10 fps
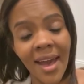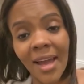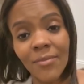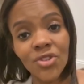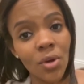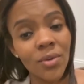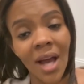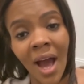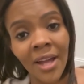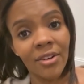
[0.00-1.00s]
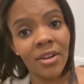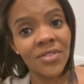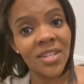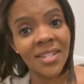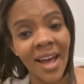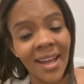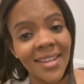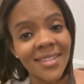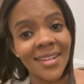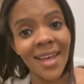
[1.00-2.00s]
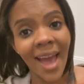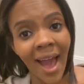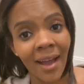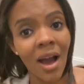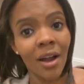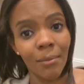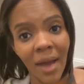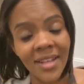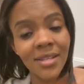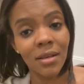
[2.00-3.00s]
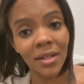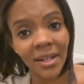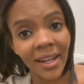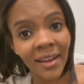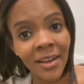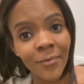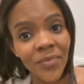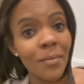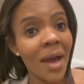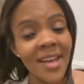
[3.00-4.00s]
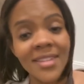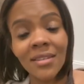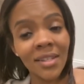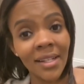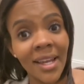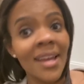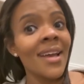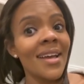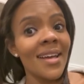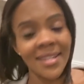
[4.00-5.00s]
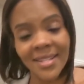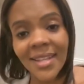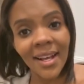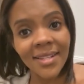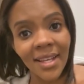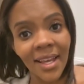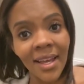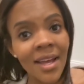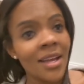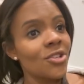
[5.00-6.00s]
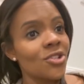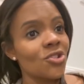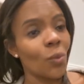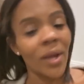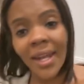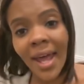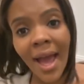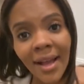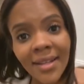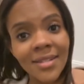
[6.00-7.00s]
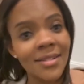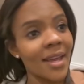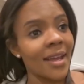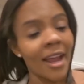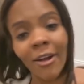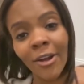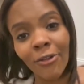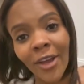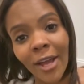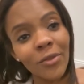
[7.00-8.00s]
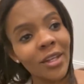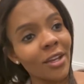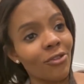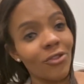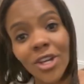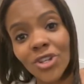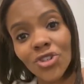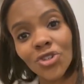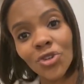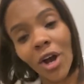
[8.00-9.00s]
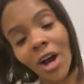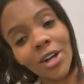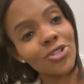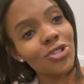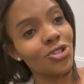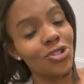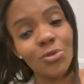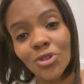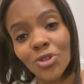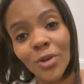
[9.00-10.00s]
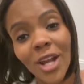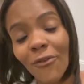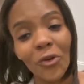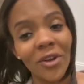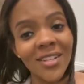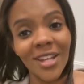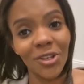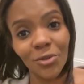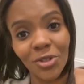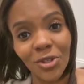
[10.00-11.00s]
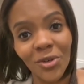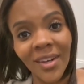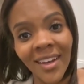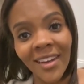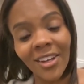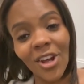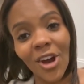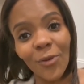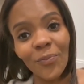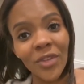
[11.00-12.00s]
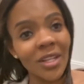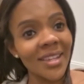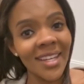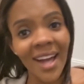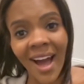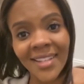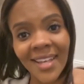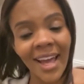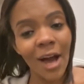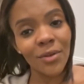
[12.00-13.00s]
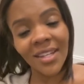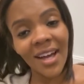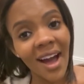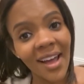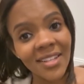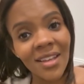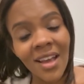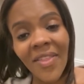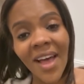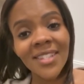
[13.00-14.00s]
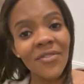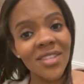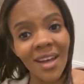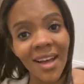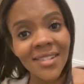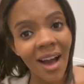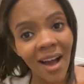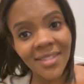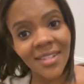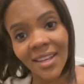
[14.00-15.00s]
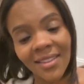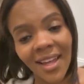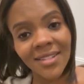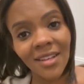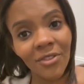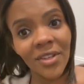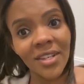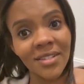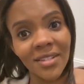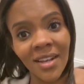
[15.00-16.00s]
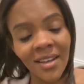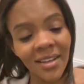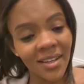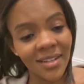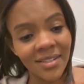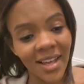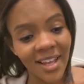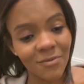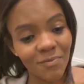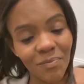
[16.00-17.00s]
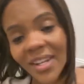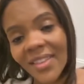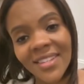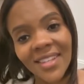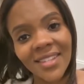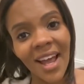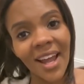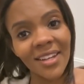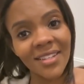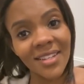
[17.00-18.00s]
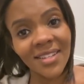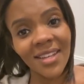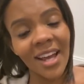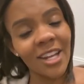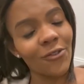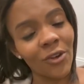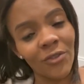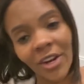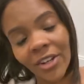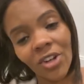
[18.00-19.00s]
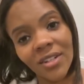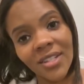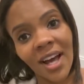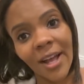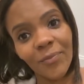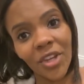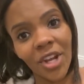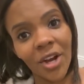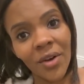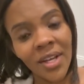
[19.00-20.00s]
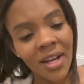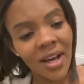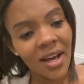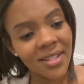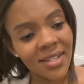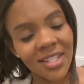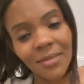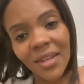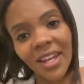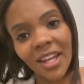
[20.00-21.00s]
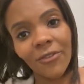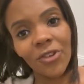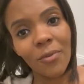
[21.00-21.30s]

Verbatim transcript: And I'm so tired of society's attack on masculinity. Masculinity is sexy. Swing an axe, take care of your family, fish, hunt, shoot, do whatever it is that you do. You know, let the guys hang out with the guys. That stuff is not toxic. That stuff is is has been in this society in society for a very long time. You know, uh, since the beginning of